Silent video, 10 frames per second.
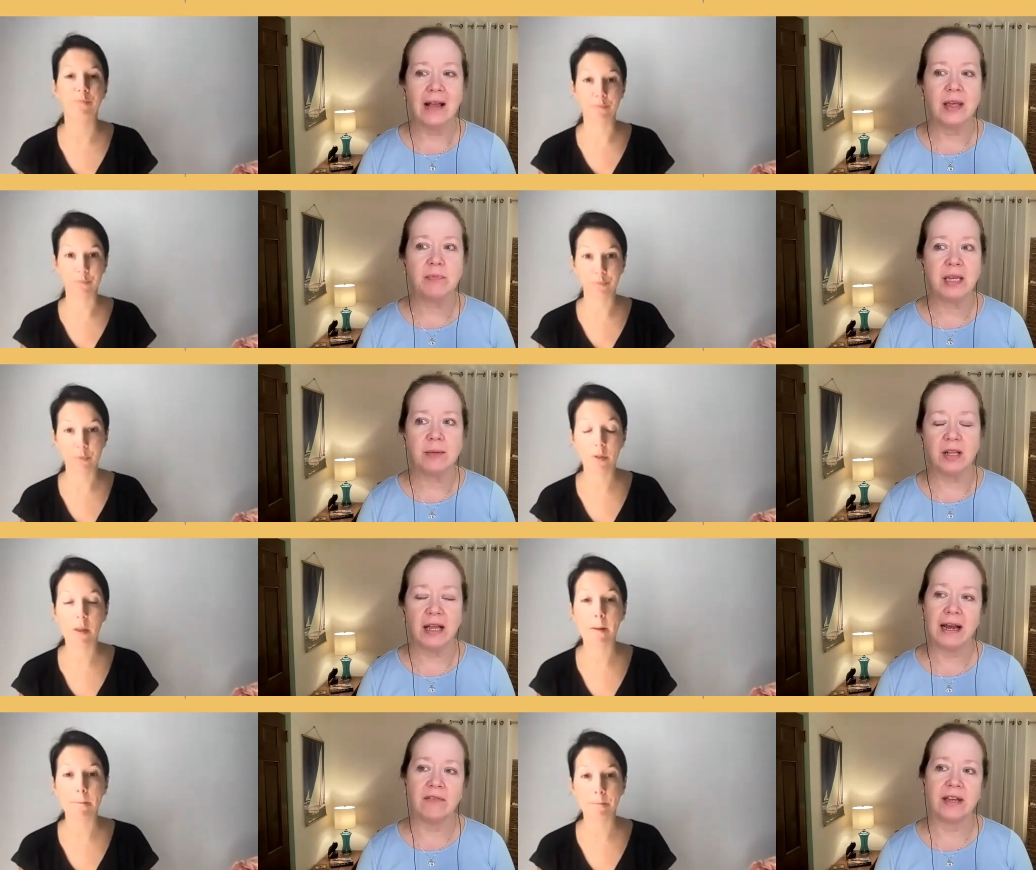Speaker 1: And then
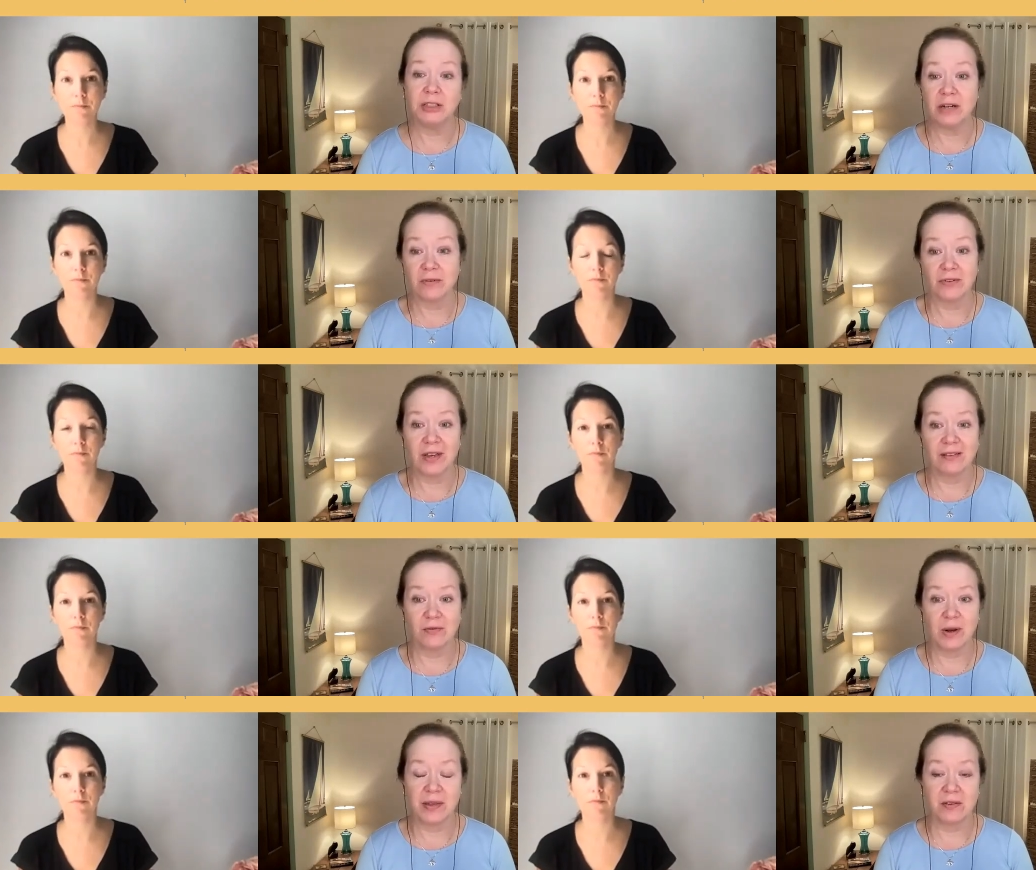people have a general
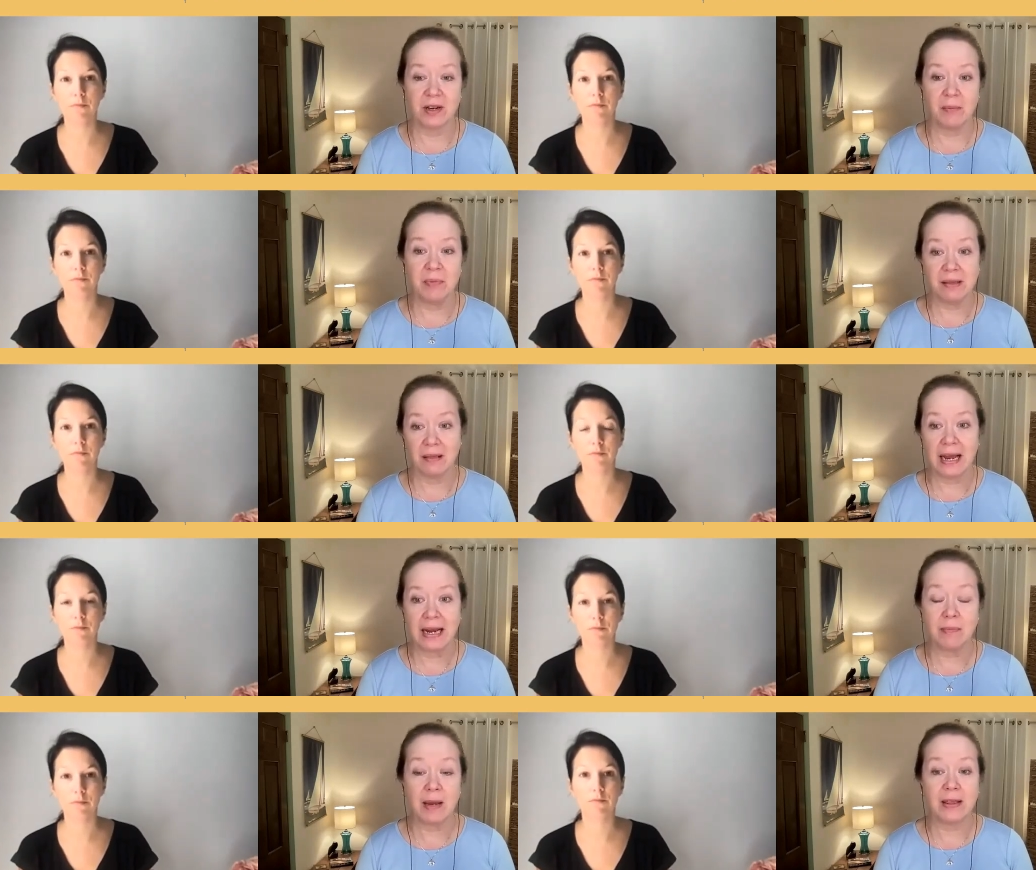sense of what that's going to be
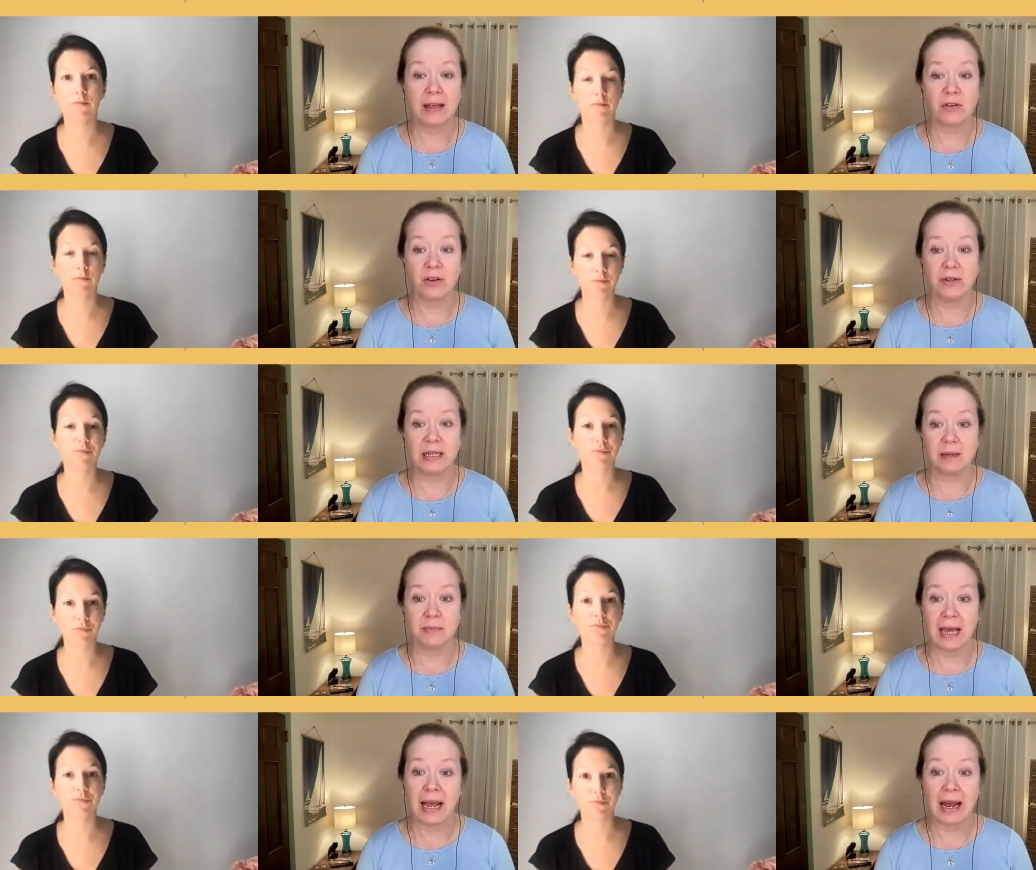like. And maybe that's all you
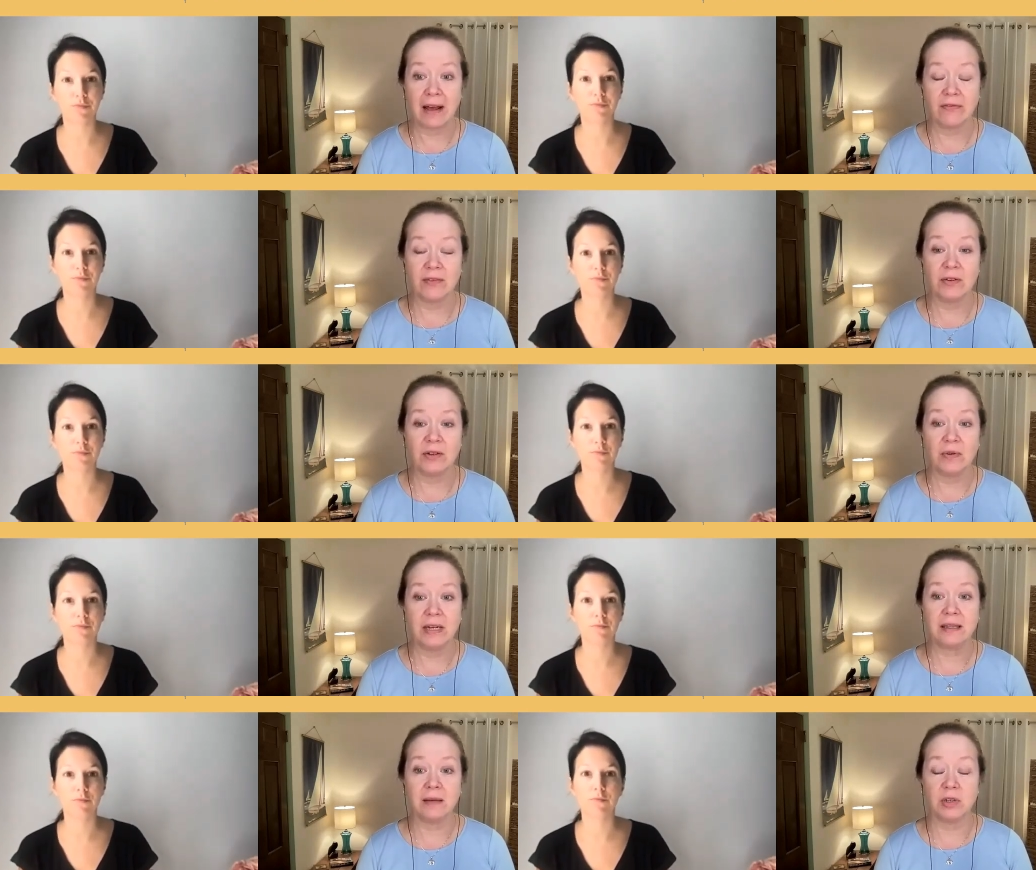need them to have. You
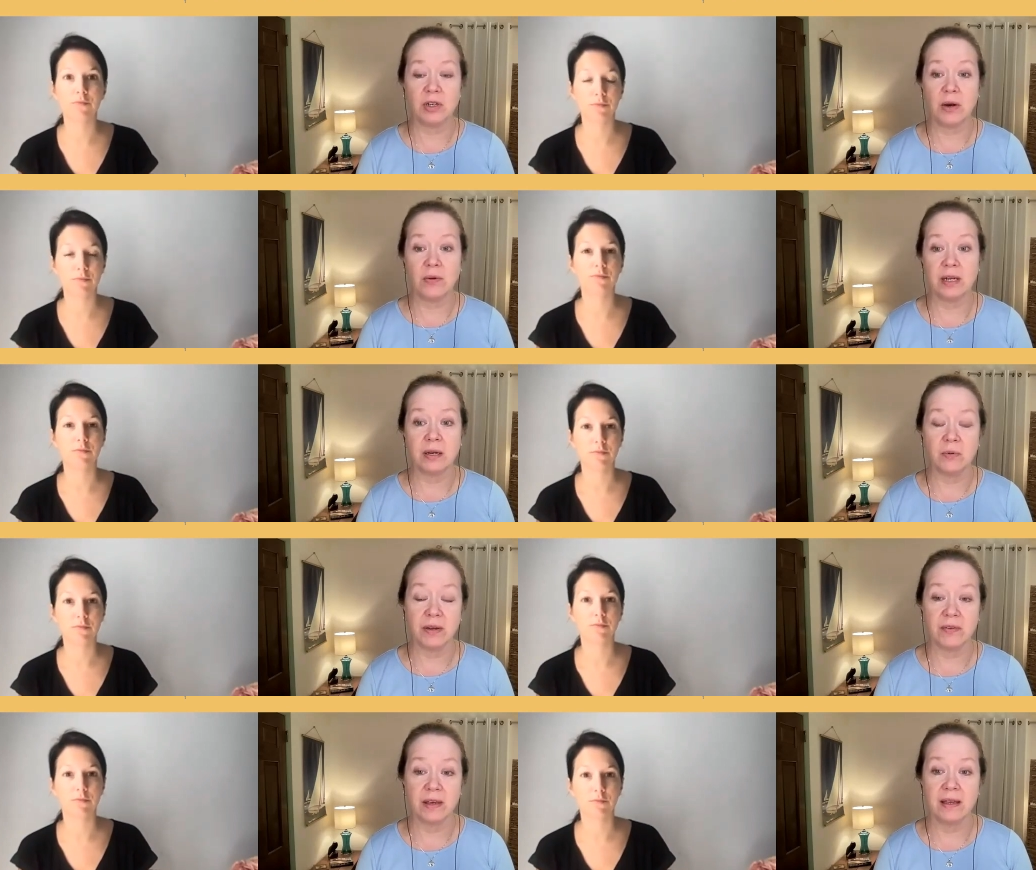don't need them to know that
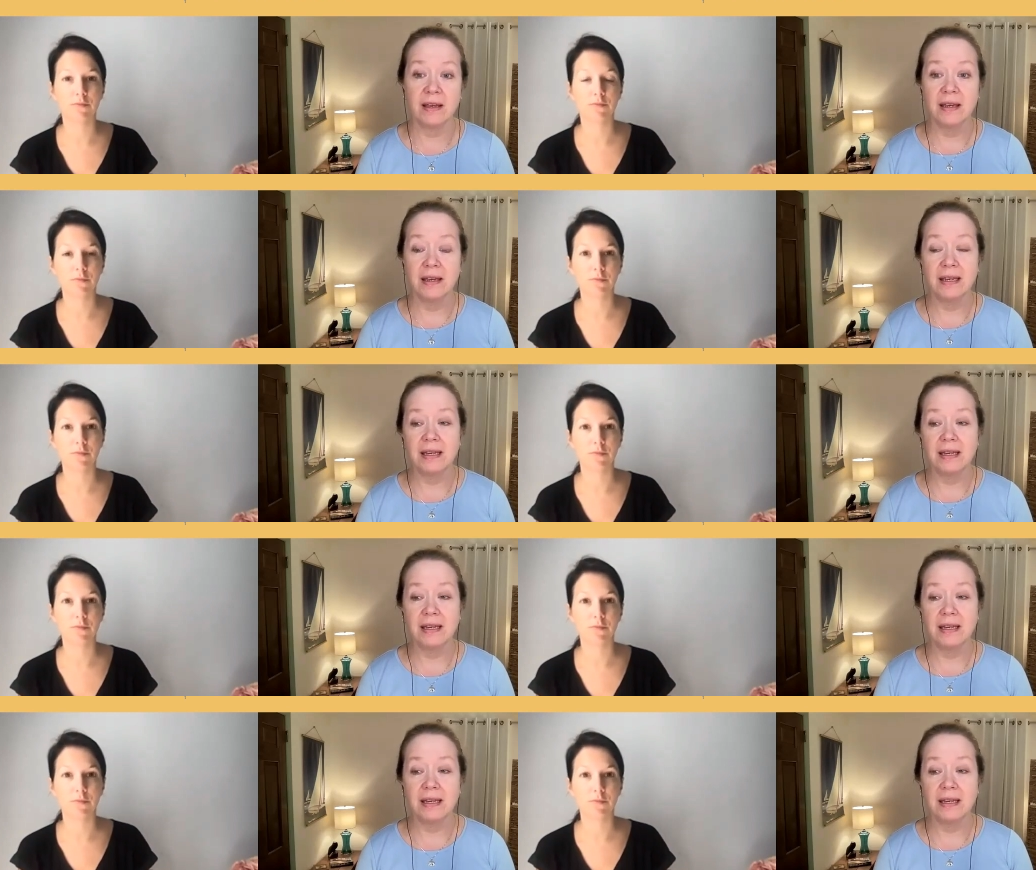it was a,